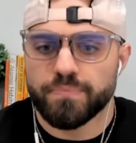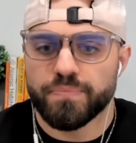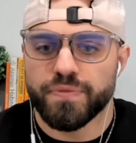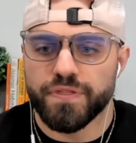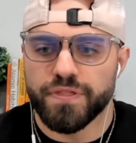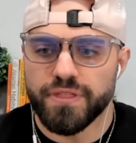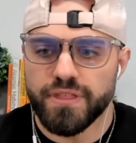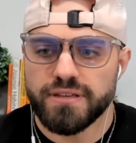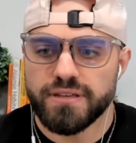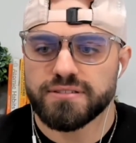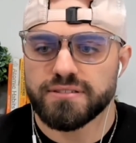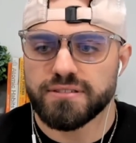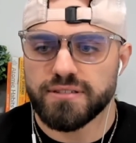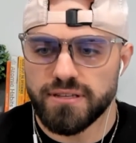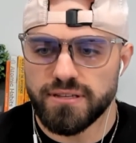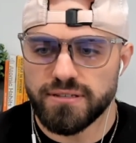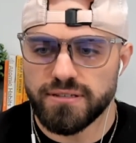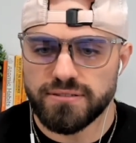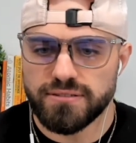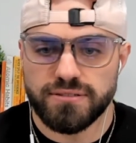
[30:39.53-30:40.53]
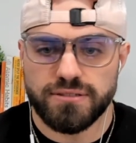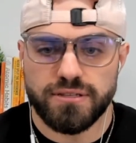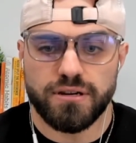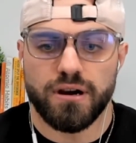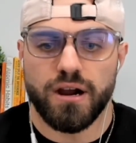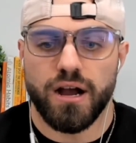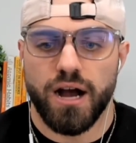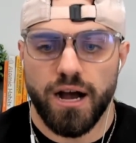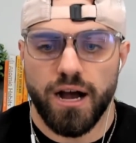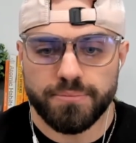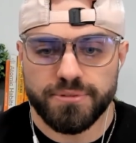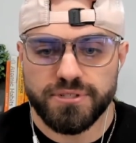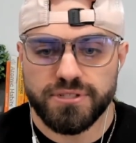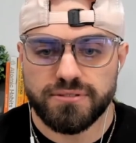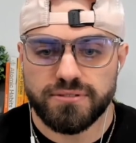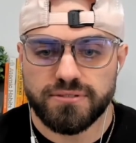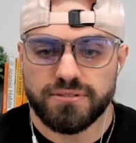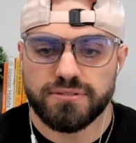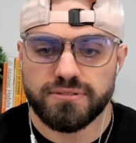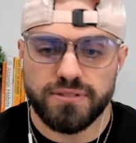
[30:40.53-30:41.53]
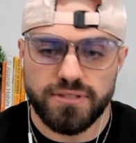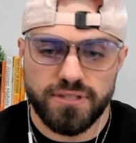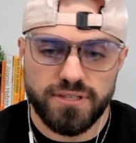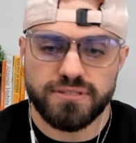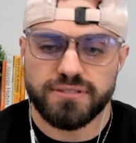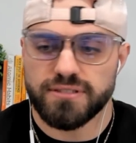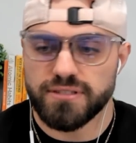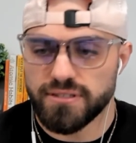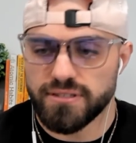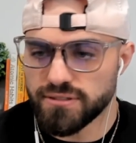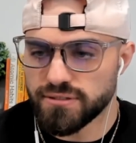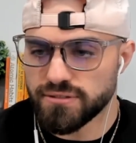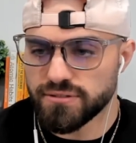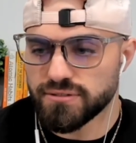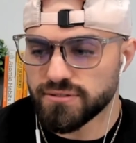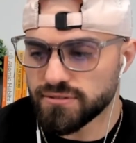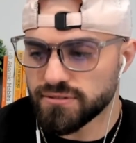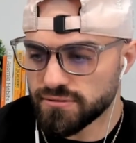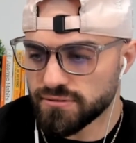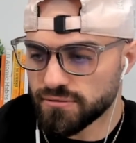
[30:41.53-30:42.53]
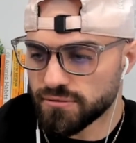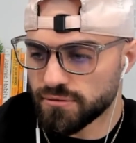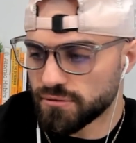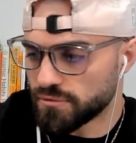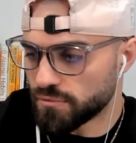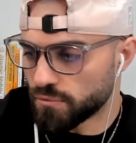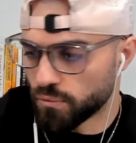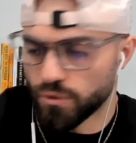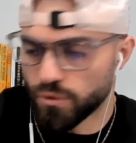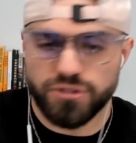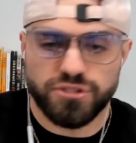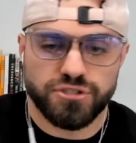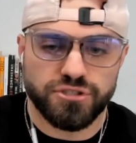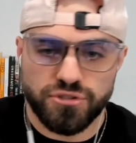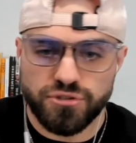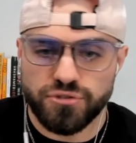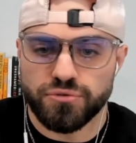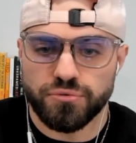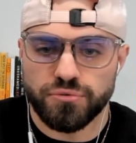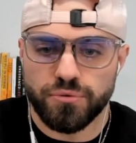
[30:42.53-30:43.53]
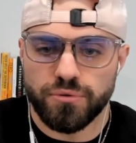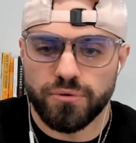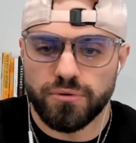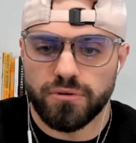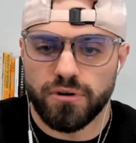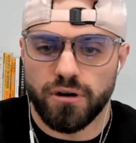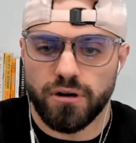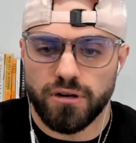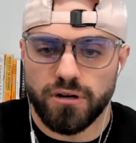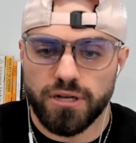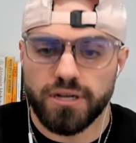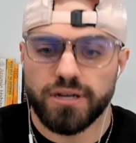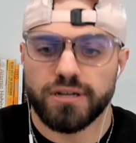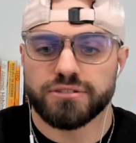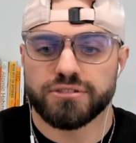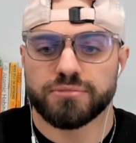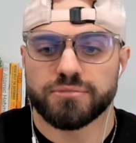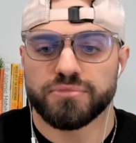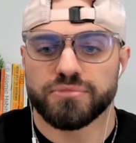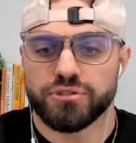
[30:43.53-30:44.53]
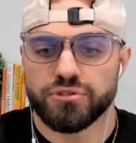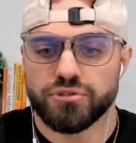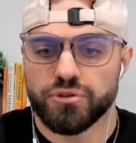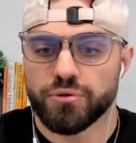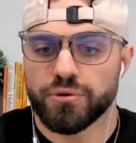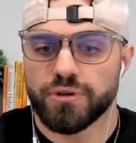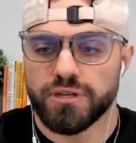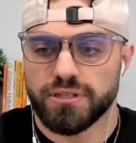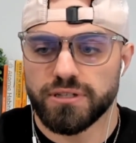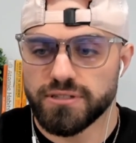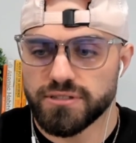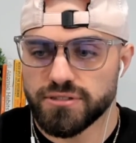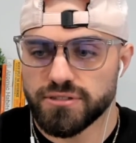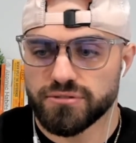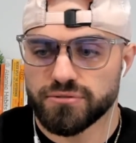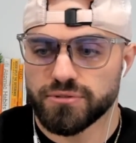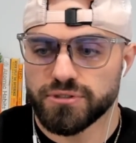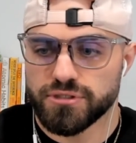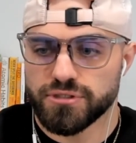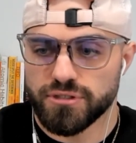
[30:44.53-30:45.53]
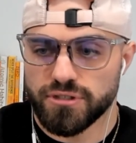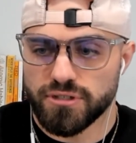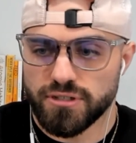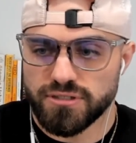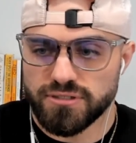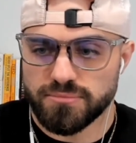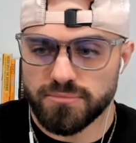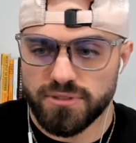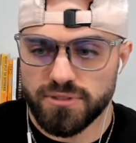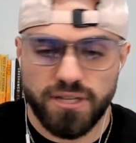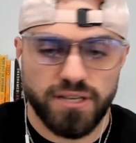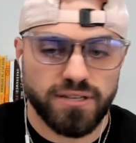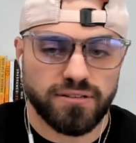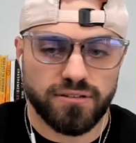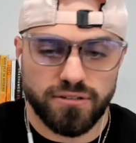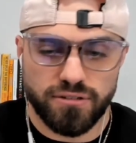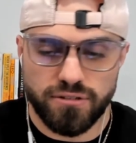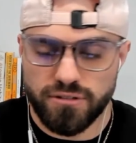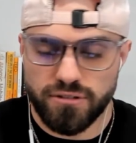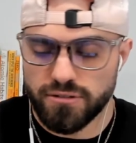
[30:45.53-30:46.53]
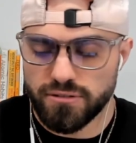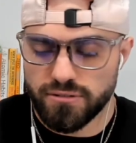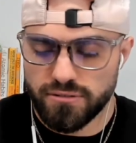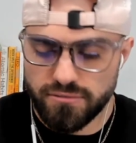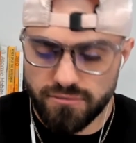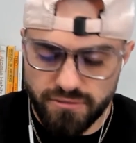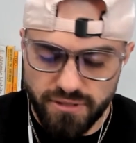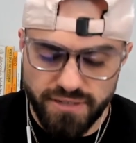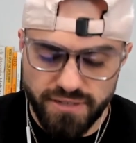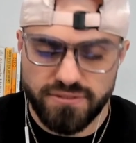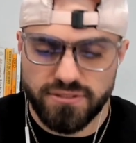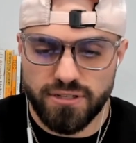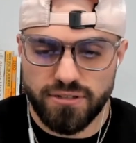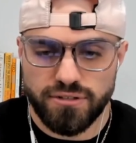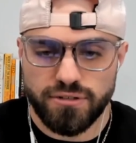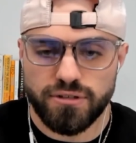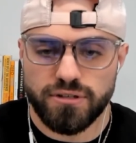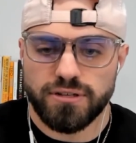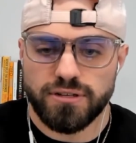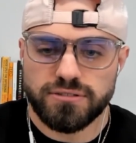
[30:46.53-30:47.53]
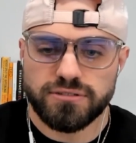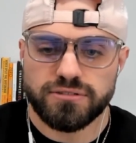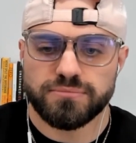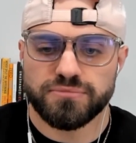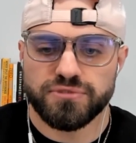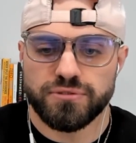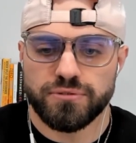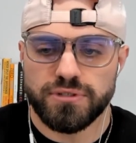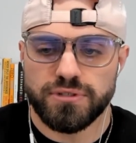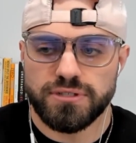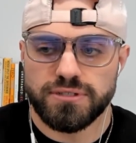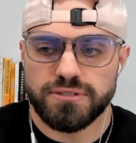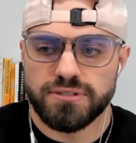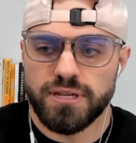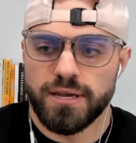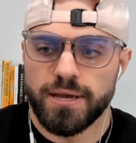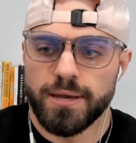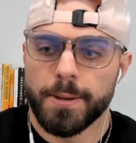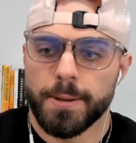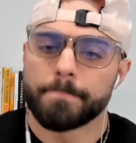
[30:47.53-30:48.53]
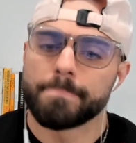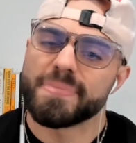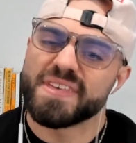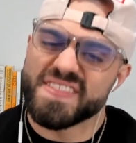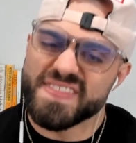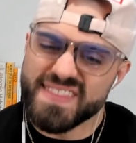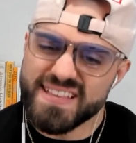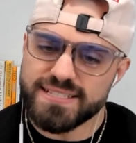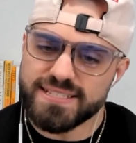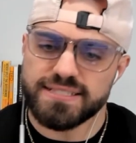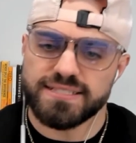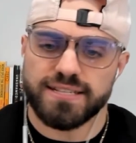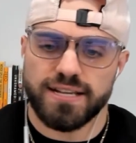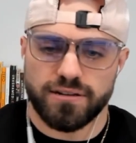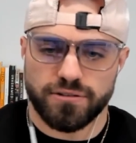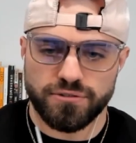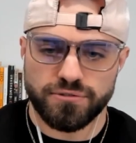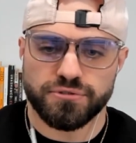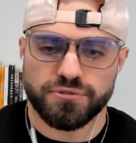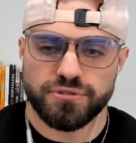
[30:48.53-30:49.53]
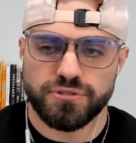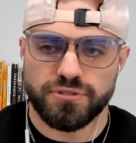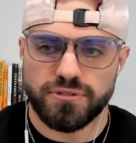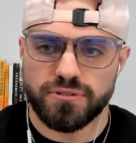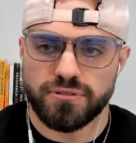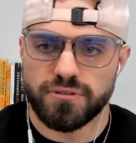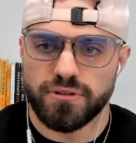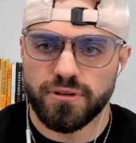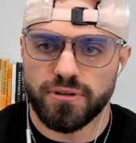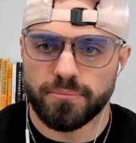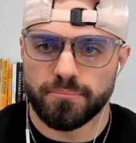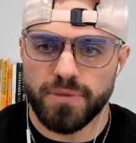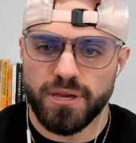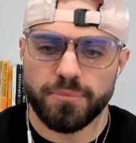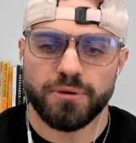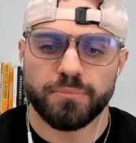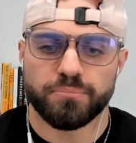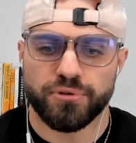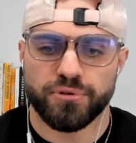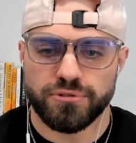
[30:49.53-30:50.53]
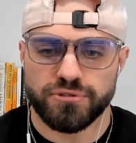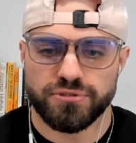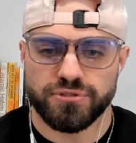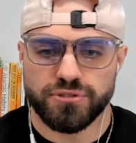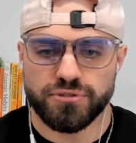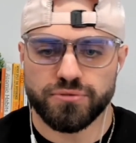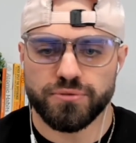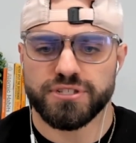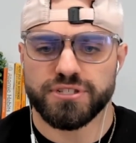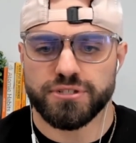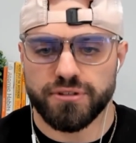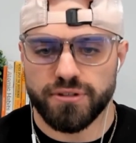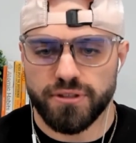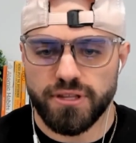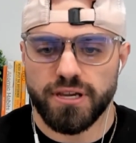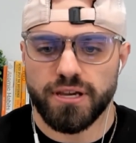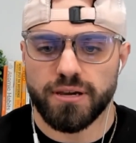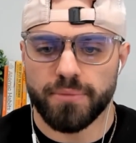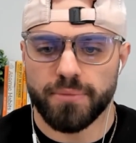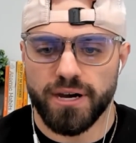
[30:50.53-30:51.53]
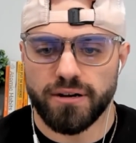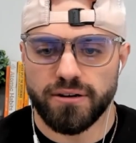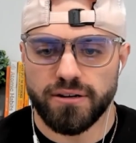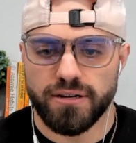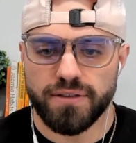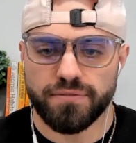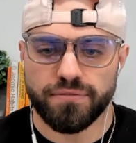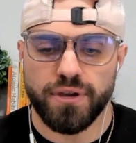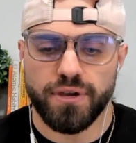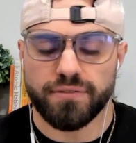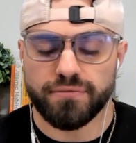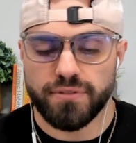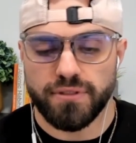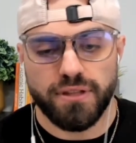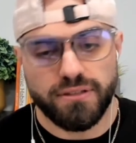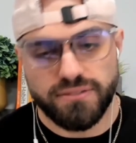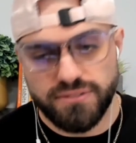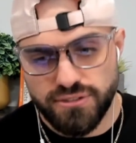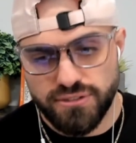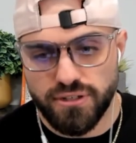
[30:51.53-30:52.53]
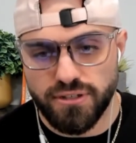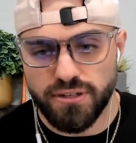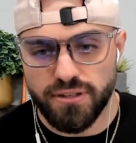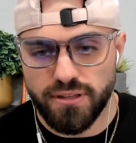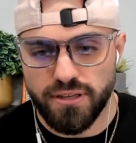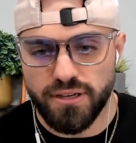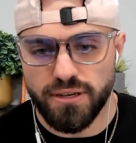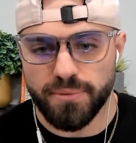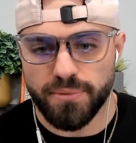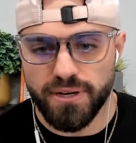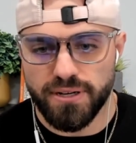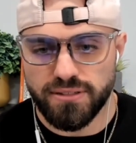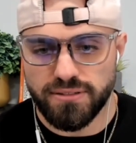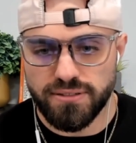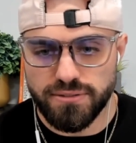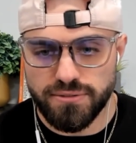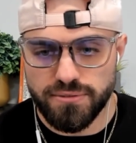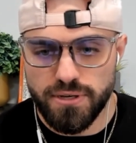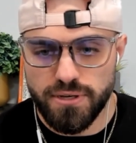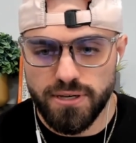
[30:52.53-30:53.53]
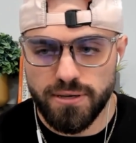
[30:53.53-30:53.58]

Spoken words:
this is your options. This is what you are accustomed to doing. And this is what you're accustomed to, or your lifestyle you're accustomed to is. And this is how you should maybe approach a situation or think about it if you haven't started to think about it this way.